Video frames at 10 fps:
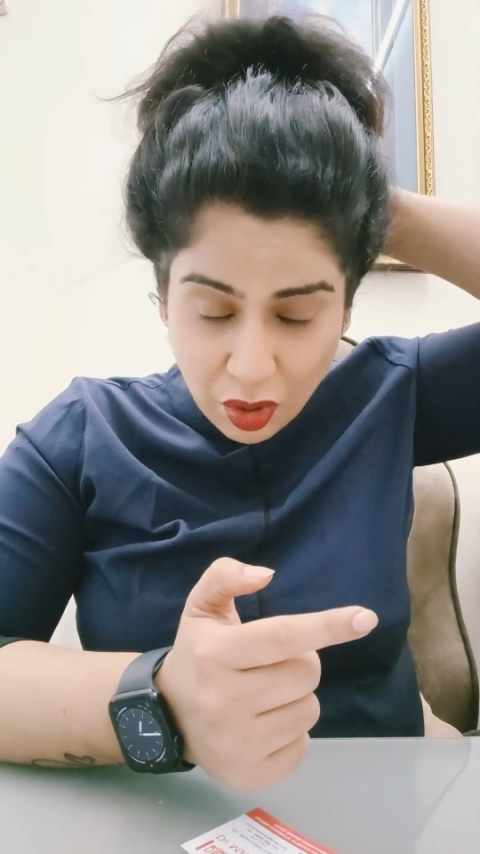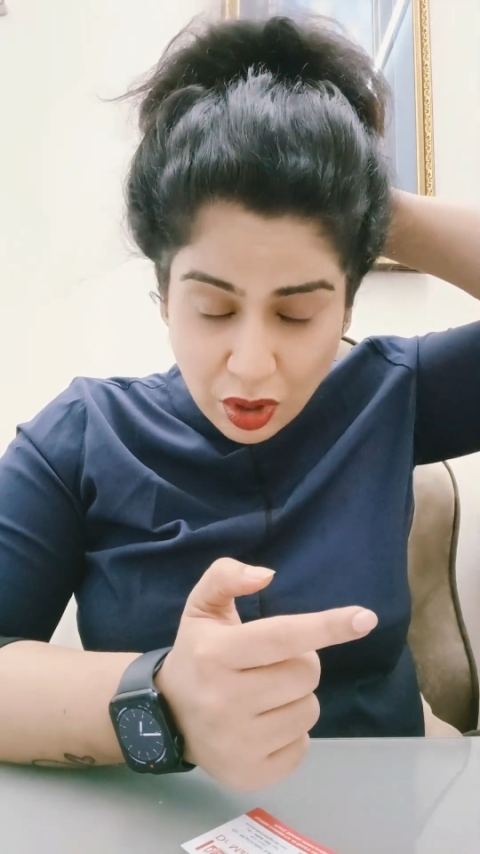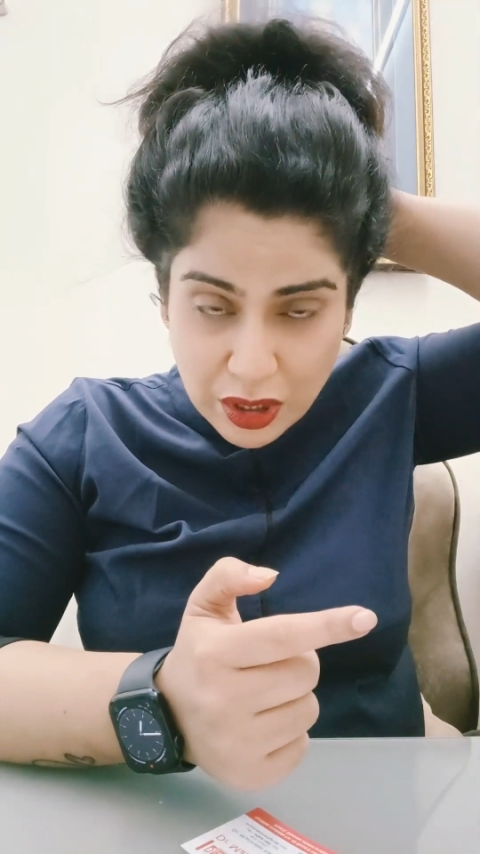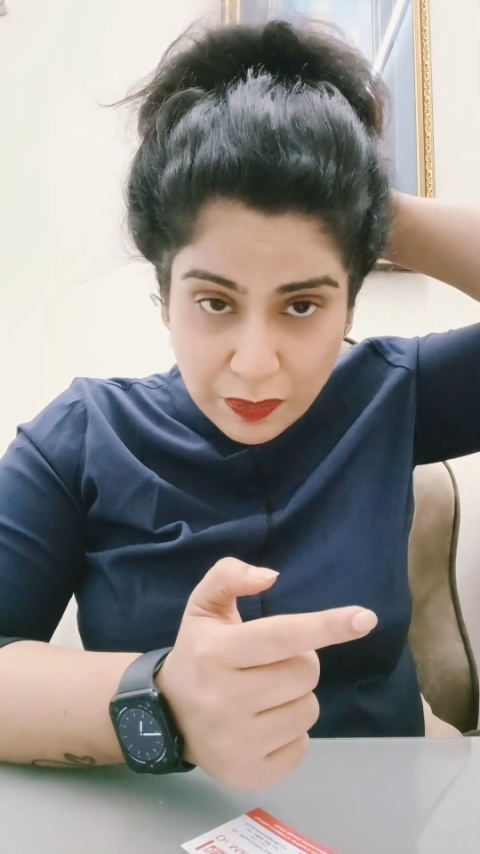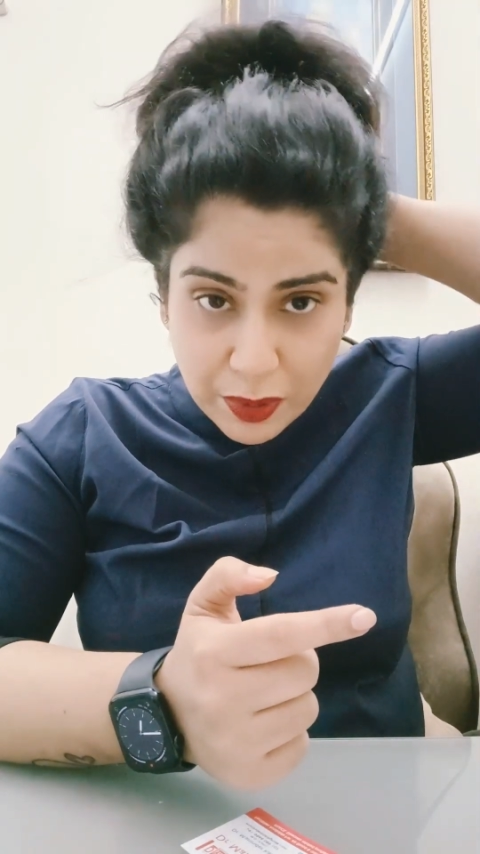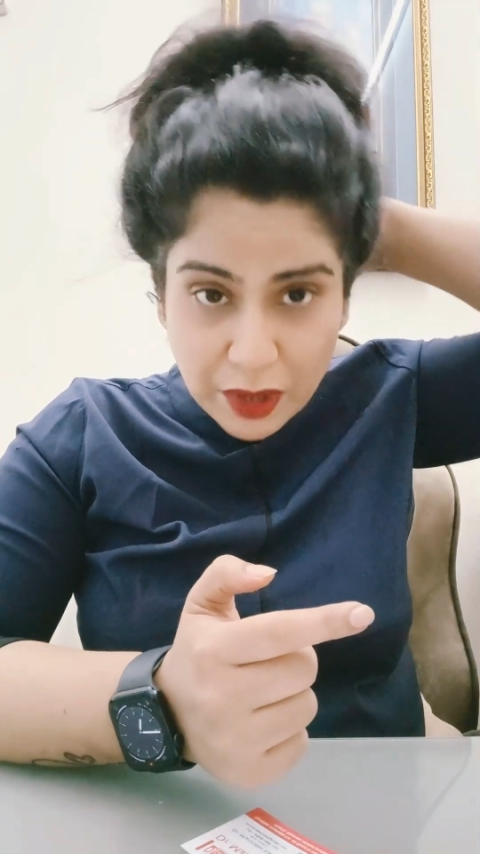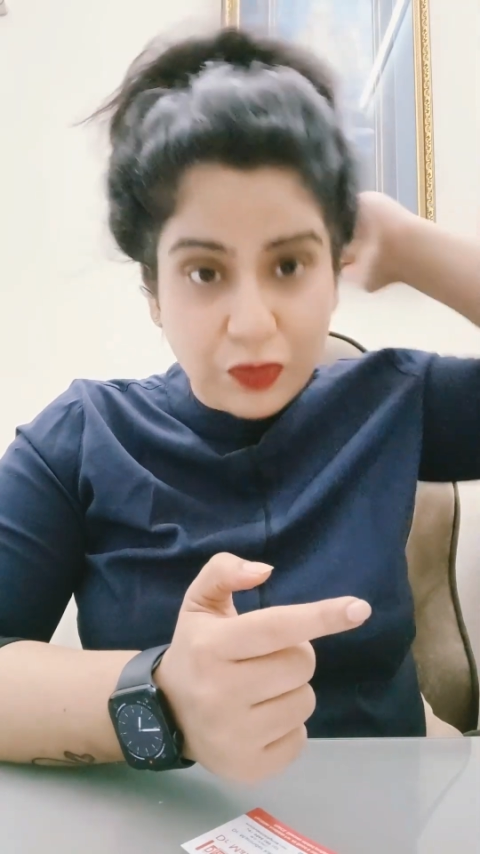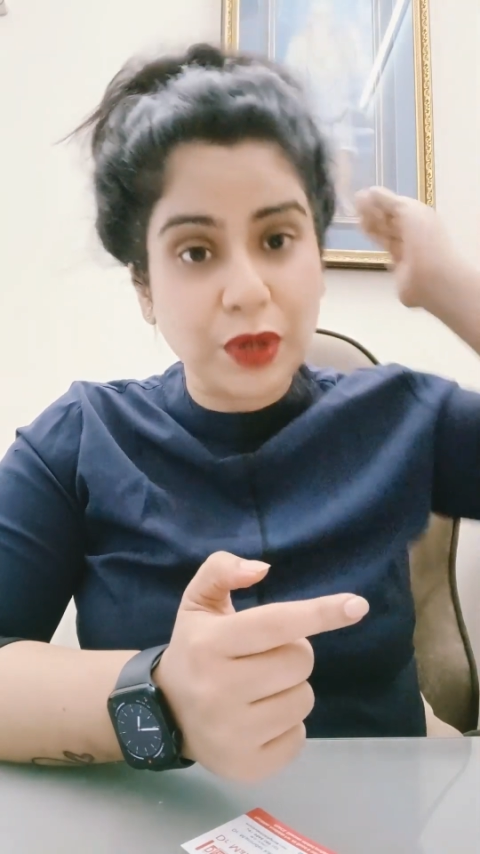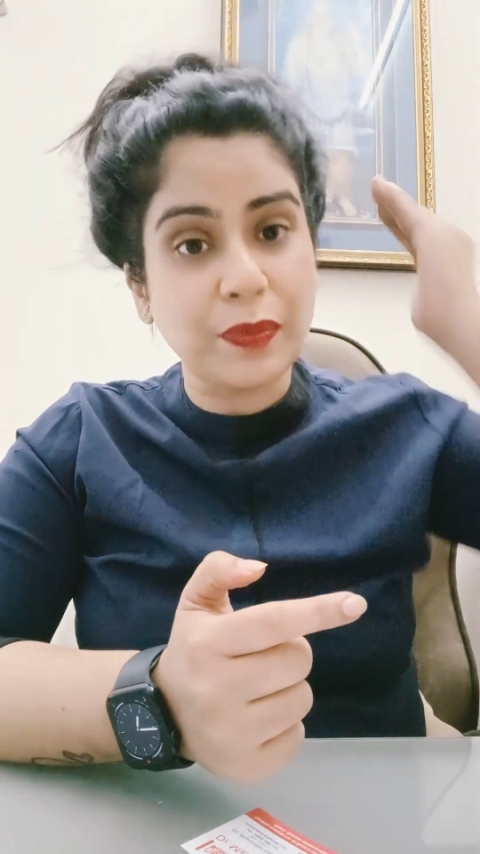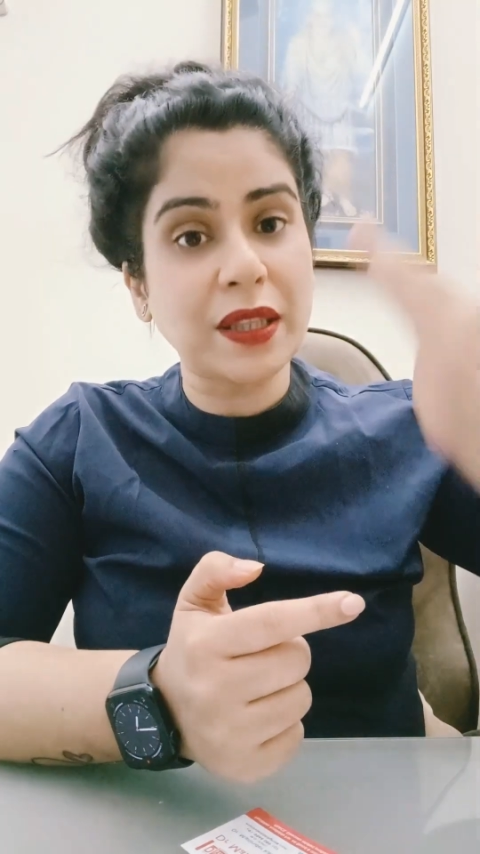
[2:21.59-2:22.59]
occiput
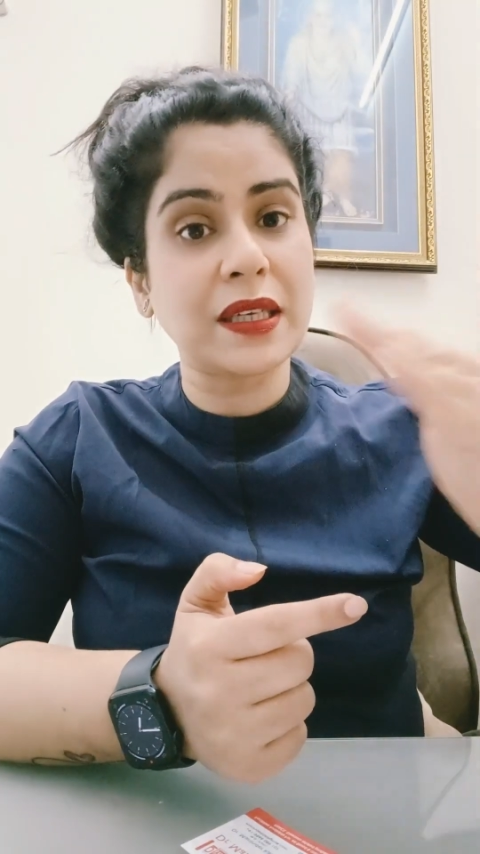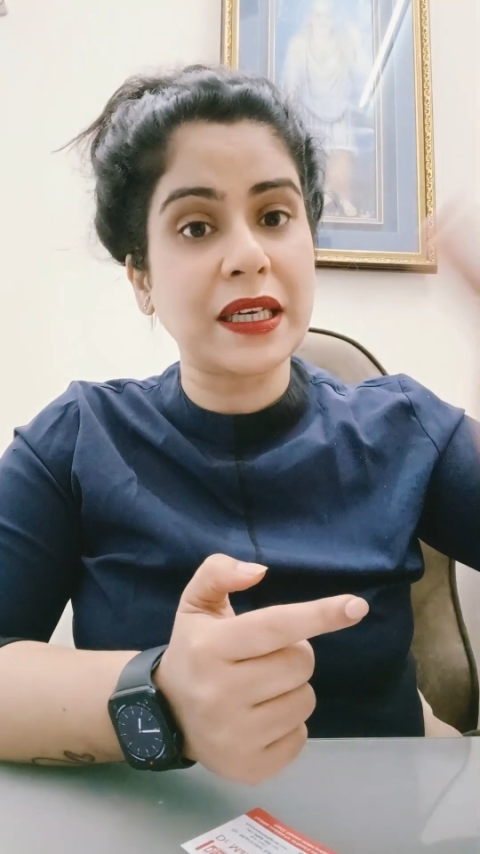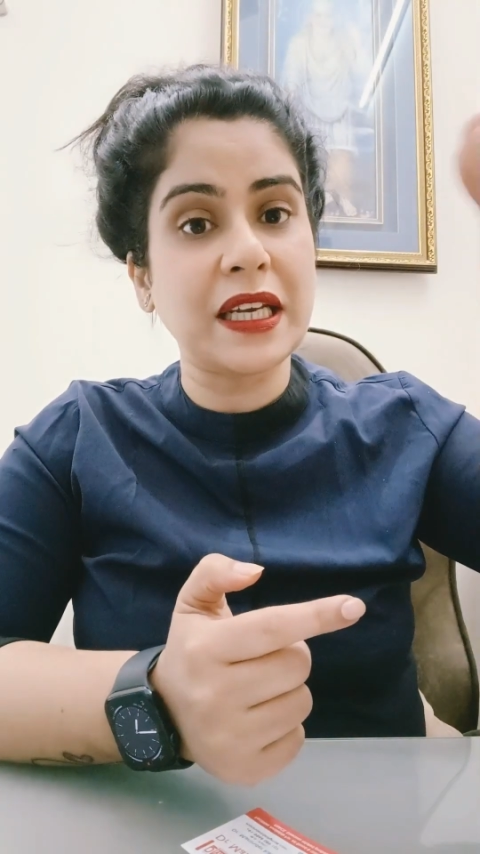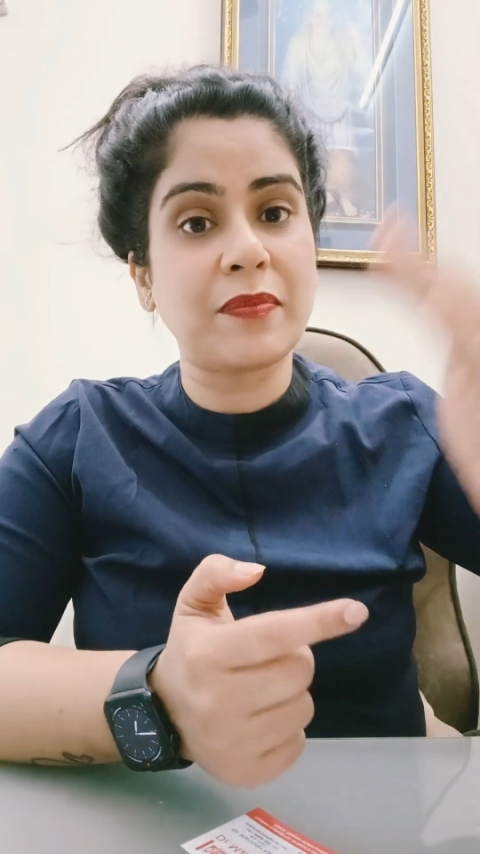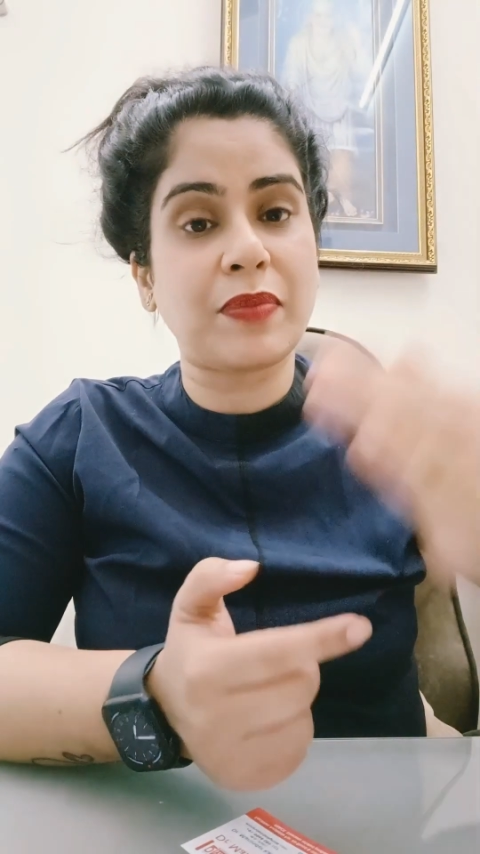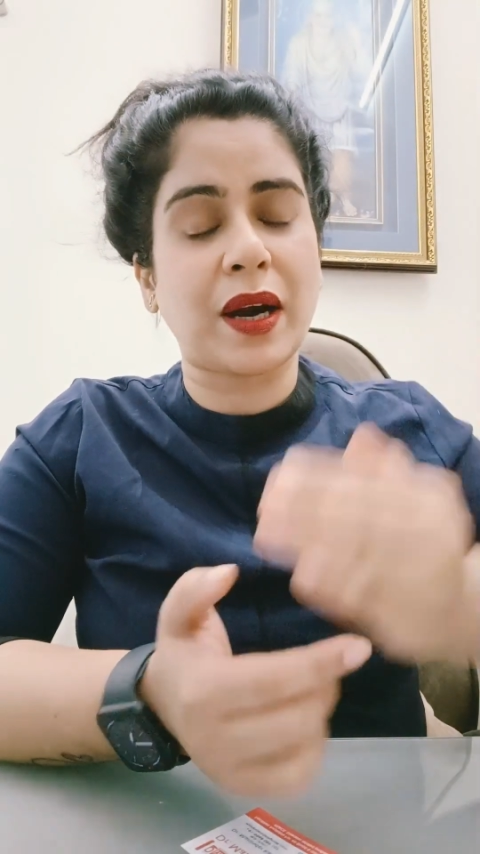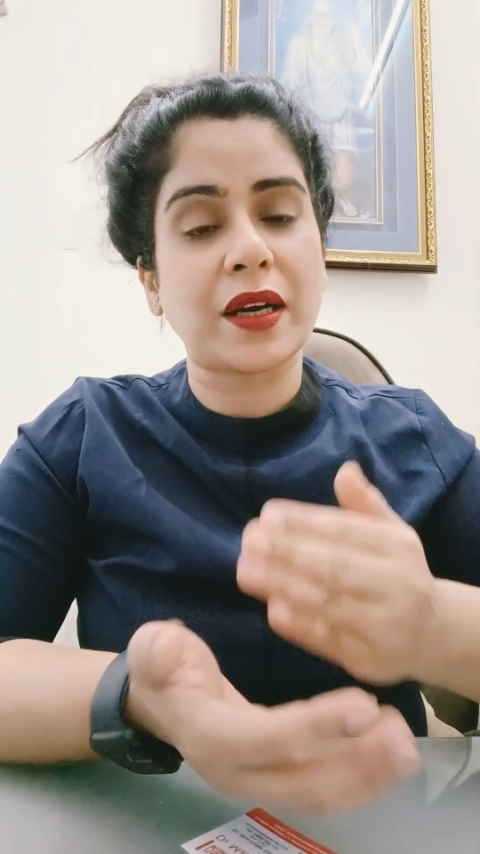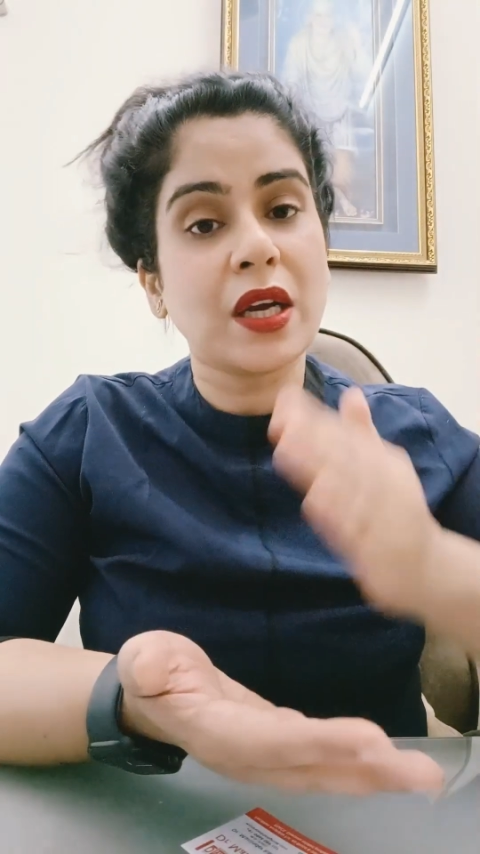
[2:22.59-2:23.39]
would be the leading part.